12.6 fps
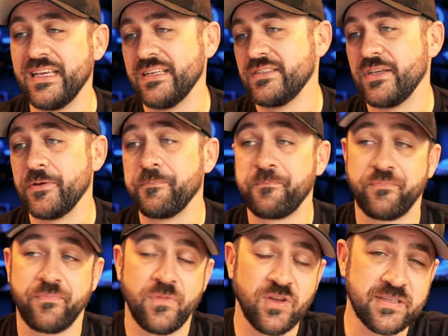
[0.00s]
So
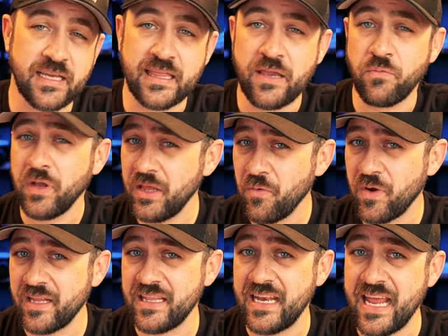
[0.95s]
looks like they really
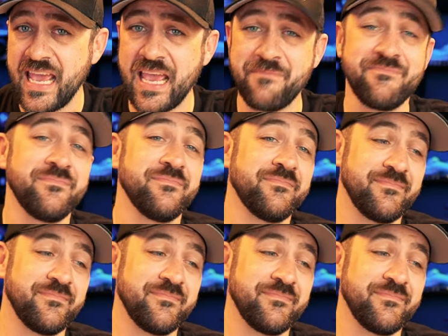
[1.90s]
wanted the name